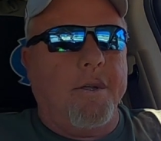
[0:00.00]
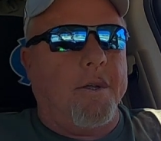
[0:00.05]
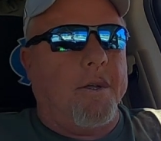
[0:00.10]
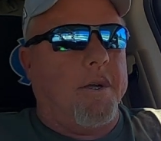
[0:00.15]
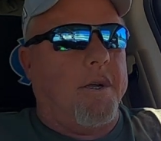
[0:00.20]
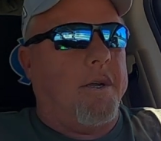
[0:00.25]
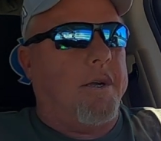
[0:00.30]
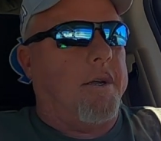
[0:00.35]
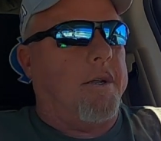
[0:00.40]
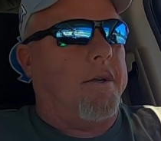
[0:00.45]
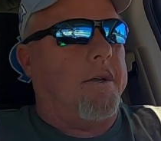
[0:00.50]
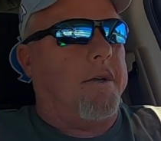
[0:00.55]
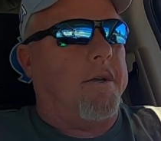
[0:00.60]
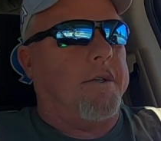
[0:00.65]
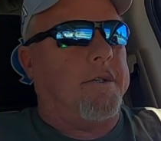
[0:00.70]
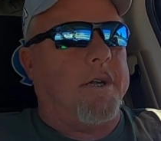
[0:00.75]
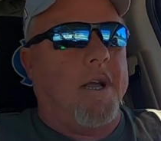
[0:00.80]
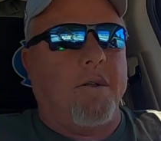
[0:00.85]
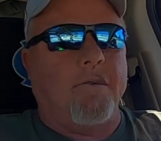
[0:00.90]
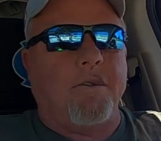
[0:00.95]

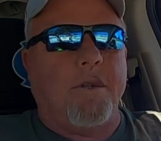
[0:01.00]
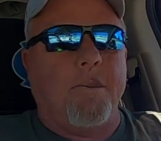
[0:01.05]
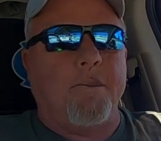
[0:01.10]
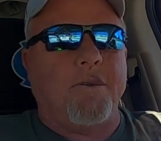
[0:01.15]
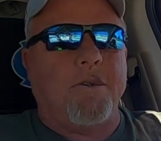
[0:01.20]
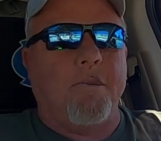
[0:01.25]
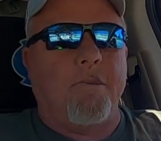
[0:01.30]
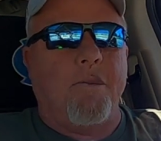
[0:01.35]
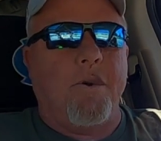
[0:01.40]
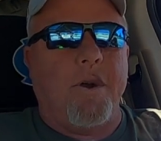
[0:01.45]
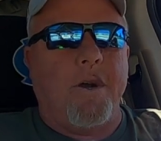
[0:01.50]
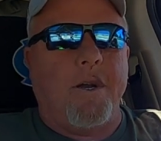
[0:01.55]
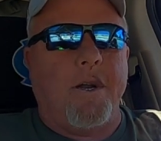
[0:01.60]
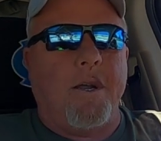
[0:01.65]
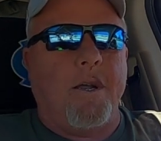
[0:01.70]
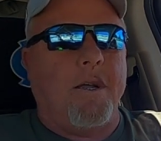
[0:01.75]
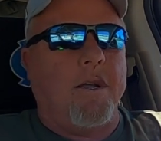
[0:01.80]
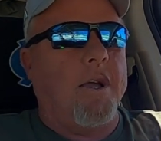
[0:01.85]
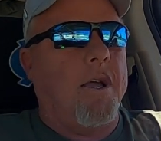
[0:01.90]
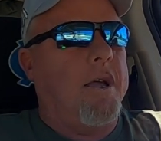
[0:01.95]
and saves them some
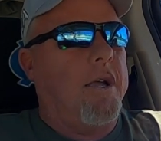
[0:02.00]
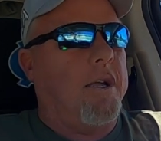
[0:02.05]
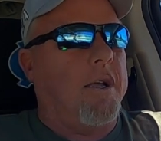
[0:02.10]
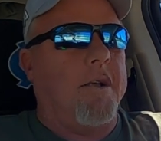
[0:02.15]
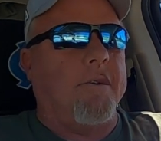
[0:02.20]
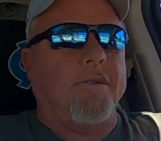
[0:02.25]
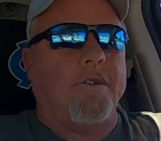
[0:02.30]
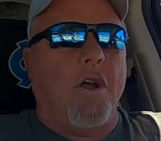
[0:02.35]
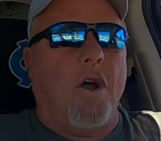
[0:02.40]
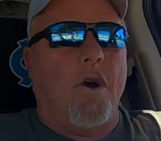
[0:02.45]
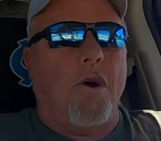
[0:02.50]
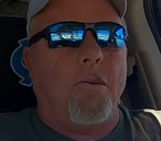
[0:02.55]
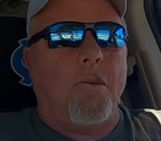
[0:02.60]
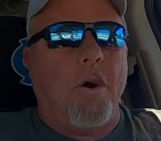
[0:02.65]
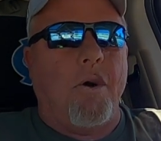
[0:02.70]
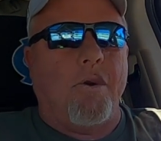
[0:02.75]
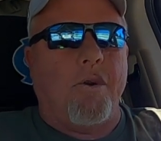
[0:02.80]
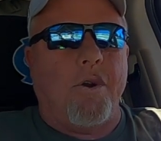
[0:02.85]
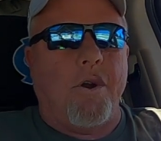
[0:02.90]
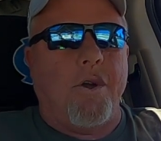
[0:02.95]
money, gives the
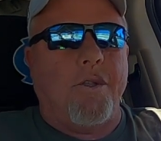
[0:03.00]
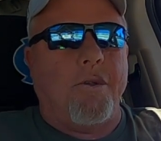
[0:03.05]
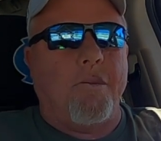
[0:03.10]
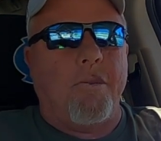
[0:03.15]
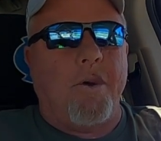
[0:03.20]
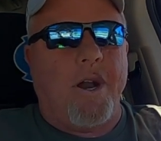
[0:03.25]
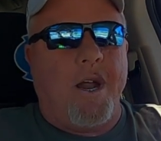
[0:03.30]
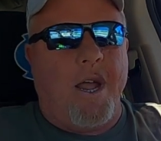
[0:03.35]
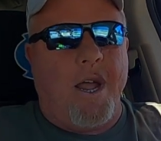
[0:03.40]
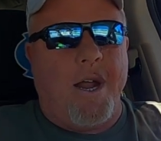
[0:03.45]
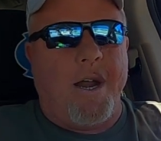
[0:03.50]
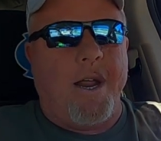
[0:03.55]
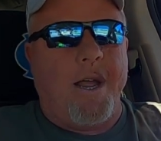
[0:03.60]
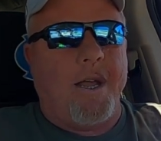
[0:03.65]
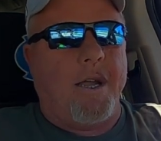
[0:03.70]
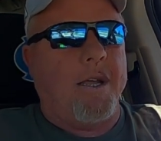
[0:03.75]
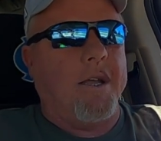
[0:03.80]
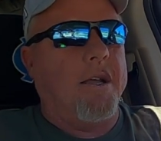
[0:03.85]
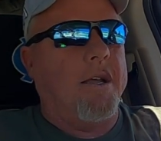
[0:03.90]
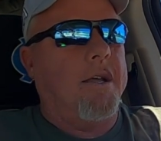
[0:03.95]
homeowner nothing but a
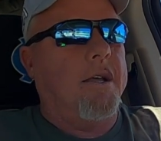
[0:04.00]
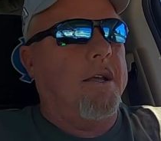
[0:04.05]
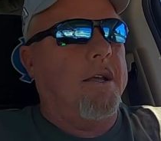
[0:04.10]
headache.